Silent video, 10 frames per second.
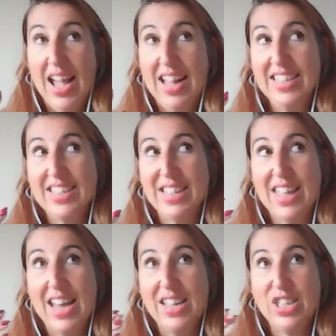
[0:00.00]
and
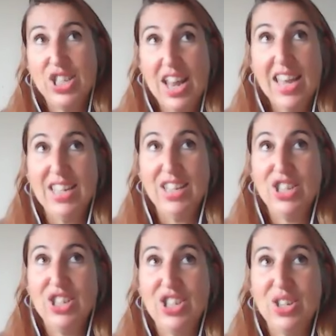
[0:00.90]
that
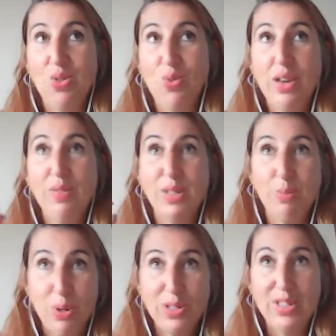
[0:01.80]
change, although it was a
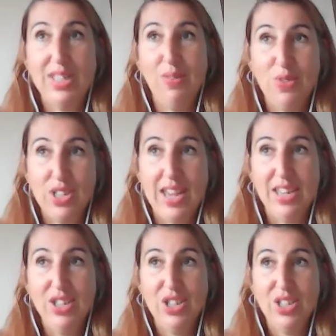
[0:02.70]
positive
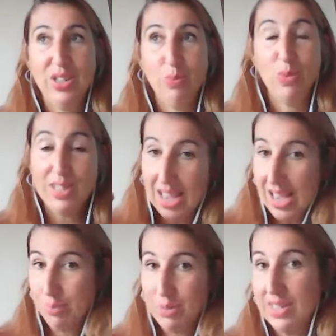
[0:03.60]
change, was
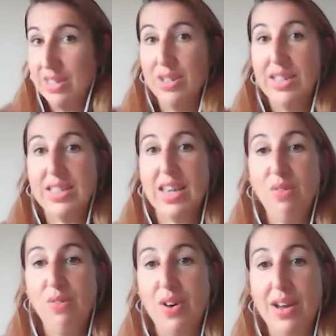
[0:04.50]
absolutely
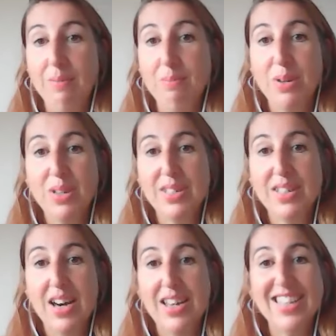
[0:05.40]
terrifying, because
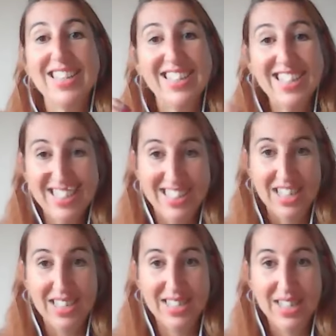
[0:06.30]
right. I'd
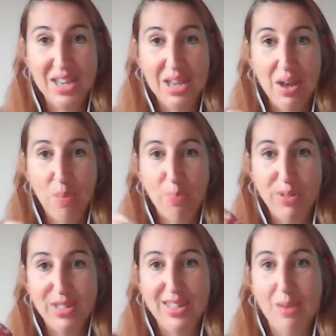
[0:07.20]
existed up
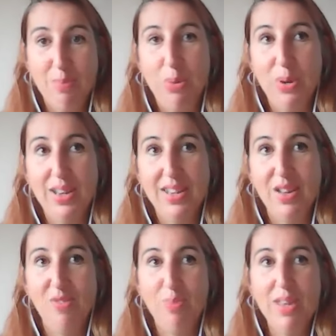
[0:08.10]
until that point
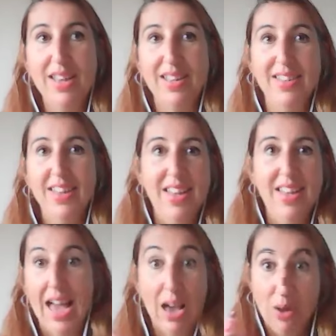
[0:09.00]
of being
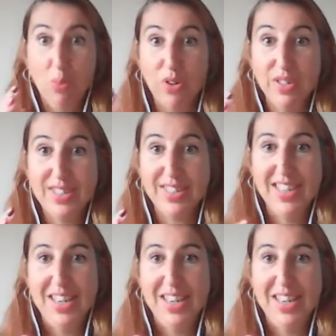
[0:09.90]
how I was.